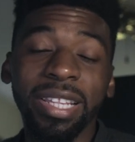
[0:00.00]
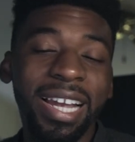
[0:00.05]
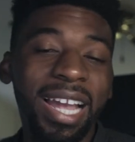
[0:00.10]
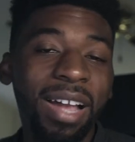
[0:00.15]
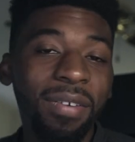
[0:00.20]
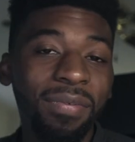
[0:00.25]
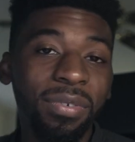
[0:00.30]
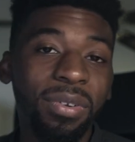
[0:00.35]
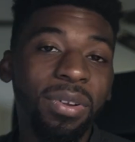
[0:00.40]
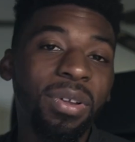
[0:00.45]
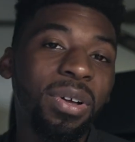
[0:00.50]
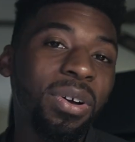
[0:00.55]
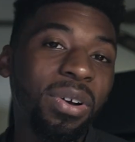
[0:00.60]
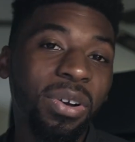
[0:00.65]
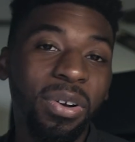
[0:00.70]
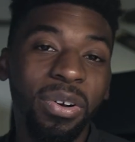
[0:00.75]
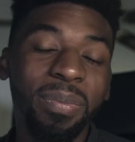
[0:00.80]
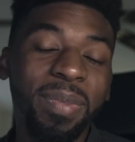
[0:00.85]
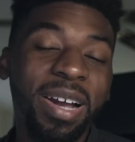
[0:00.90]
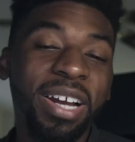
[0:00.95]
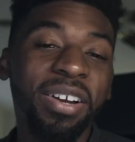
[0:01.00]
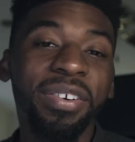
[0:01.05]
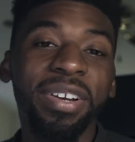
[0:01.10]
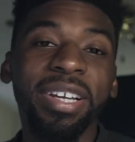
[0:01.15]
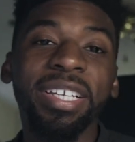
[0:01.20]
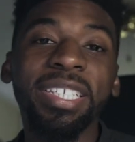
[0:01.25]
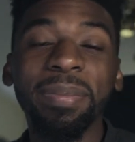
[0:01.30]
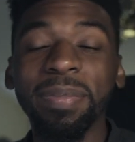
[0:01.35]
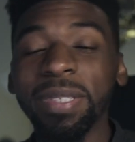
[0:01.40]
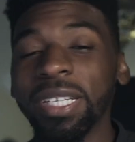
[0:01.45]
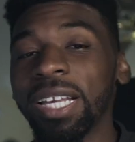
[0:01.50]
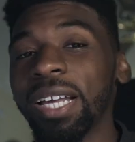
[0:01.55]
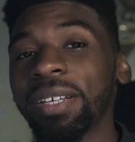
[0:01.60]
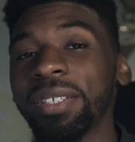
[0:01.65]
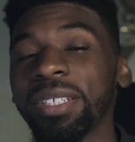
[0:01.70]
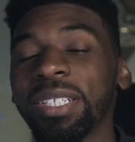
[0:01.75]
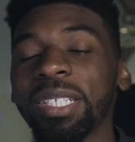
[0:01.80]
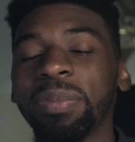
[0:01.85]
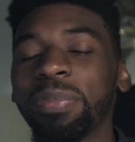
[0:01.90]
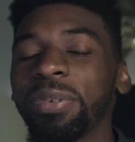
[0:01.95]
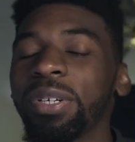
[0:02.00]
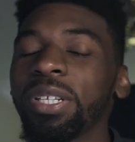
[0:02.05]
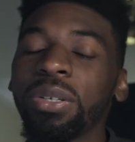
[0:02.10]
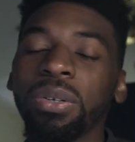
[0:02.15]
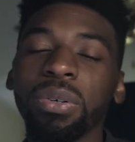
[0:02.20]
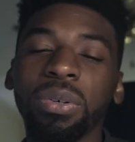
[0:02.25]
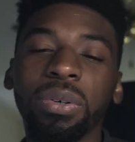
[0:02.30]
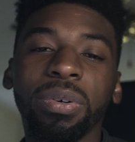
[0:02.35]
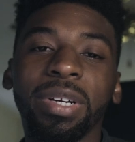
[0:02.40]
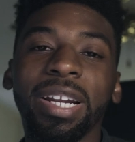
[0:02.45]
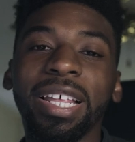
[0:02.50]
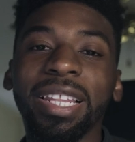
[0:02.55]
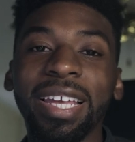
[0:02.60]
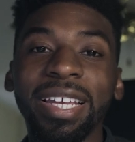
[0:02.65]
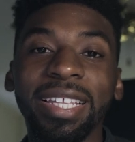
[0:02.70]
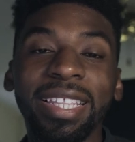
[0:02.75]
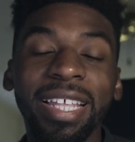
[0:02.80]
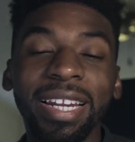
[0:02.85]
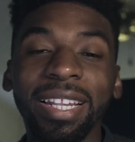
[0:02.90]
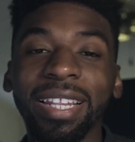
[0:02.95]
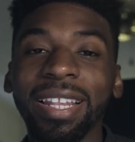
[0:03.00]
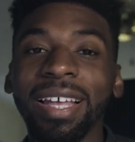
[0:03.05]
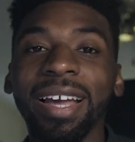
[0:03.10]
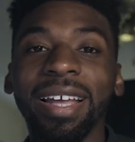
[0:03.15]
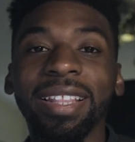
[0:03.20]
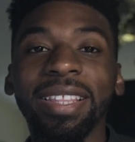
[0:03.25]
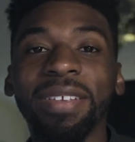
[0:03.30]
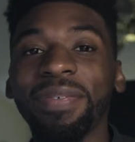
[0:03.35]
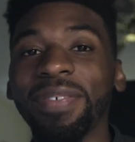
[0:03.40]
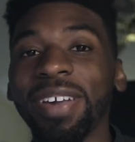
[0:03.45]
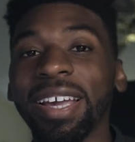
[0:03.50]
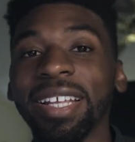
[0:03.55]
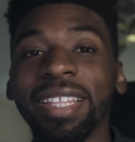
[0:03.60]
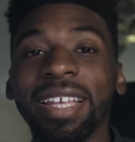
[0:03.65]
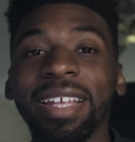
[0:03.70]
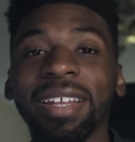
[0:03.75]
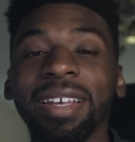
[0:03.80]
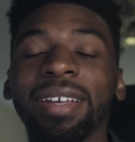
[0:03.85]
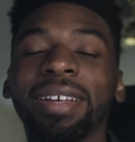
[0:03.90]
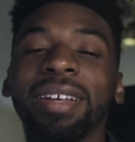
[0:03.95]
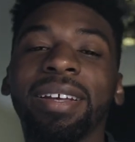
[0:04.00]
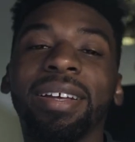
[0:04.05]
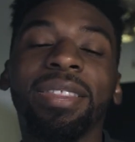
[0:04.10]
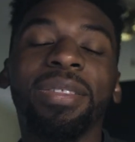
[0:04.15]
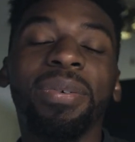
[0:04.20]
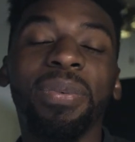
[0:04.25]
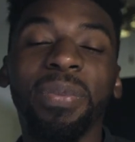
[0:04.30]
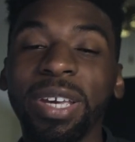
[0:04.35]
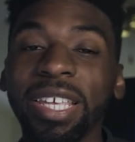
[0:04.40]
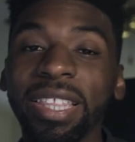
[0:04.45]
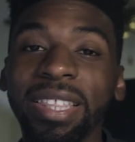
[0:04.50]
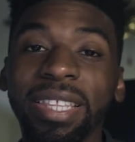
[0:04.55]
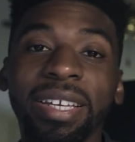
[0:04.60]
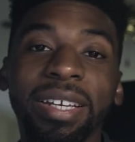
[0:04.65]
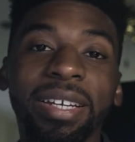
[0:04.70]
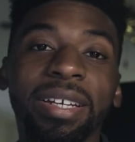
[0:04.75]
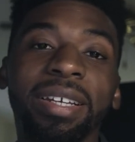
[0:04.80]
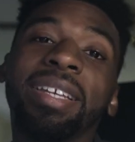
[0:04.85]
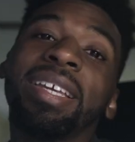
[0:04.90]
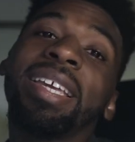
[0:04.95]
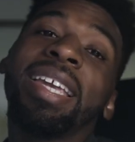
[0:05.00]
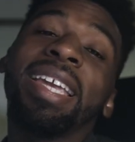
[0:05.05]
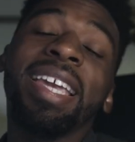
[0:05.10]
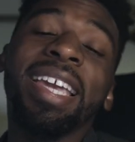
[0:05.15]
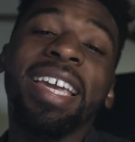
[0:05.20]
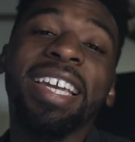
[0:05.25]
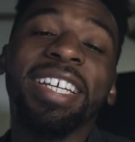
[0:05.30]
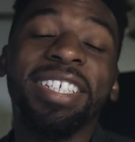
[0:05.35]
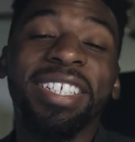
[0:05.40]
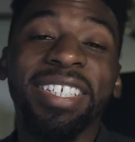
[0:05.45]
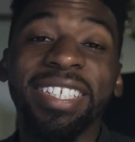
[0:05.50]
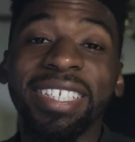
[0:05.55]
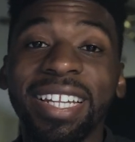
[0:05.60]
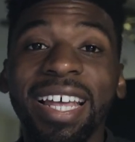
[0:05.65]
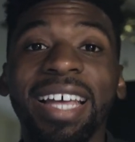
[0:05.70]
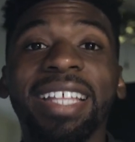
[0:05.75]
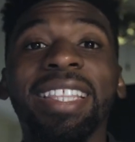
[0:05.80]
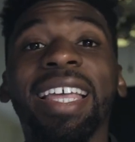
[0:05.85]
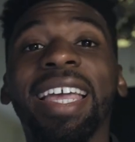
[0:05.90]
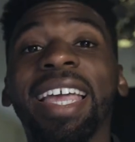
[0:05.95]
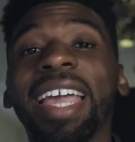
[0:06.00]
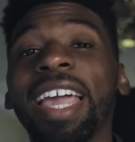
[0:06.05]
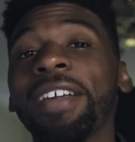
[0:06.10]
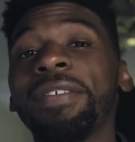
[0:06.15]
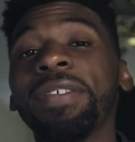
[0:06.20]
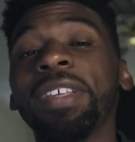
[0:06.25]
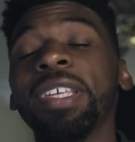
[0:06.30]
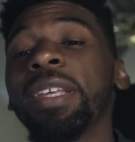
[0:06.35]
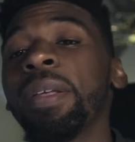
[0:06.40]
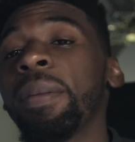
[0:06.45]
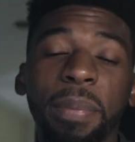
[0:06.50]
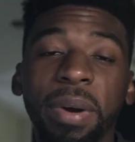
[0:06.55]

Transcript: Like, I vlog on my Crane sometimes and it's pretty cool, and I like that a lot, the fact that the weight there is just not that heavy.